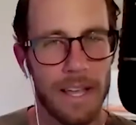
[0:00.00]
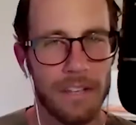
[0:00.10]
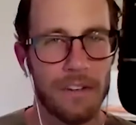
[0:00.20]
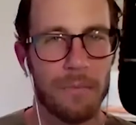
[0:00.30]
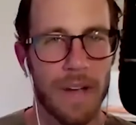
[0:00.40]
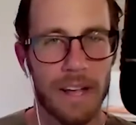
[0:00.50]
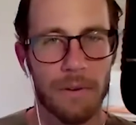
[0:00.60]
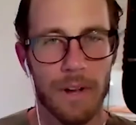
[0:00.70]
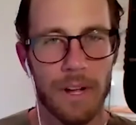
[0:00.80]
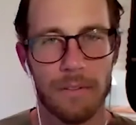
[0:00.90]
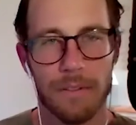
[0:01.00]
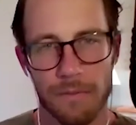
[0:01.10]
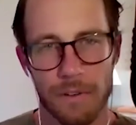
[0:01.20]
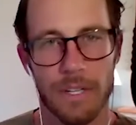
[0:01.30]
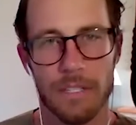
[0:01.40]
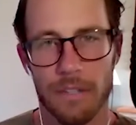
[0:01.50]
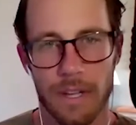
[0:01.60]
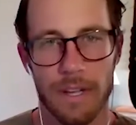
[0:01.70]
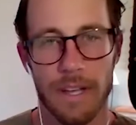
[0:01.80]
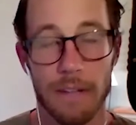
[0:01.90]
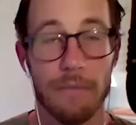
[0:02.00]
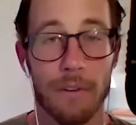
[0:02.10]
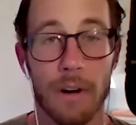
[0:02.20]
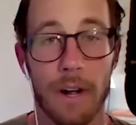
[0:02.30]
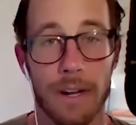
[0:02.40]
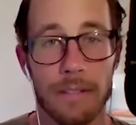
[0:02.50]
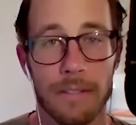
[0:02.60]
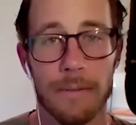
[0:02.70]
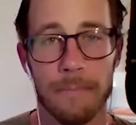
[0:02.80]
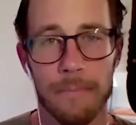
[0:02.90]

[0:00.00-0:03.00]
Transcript: into your background for us and for our audience?